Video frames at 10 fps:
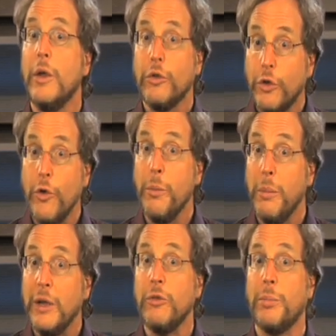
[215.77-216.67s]
Too
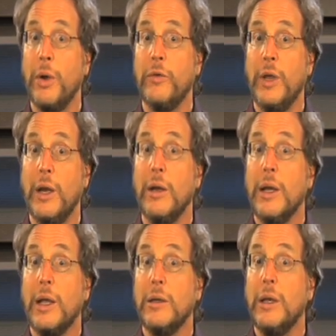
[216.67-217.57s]
much protein
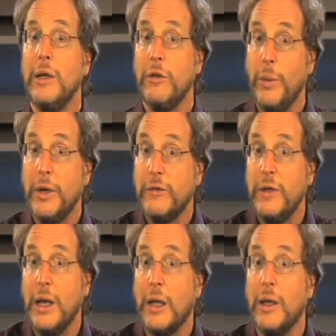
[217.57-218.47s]
can lead to an
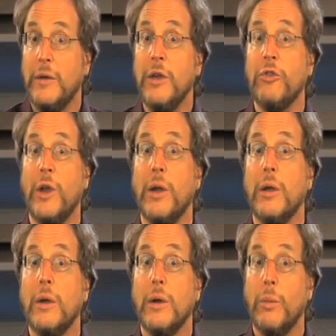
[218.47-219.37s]
acidic condition,
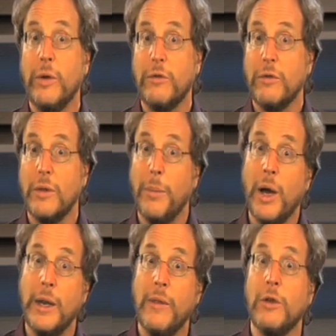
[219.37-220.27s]
which the
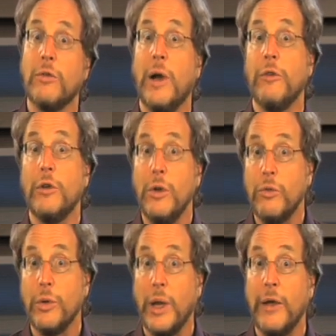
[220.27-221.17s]
body then tries to
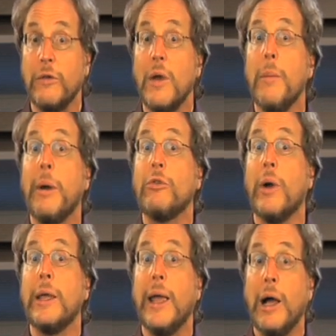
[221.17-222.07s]
neutralize by
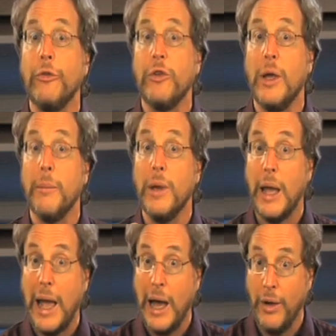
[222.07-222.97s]
drawing calcium
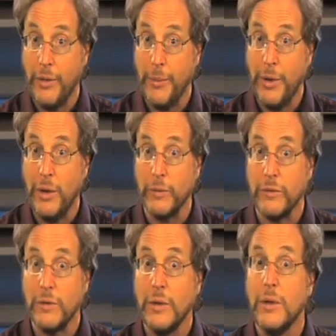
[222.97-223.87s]
out of the bones,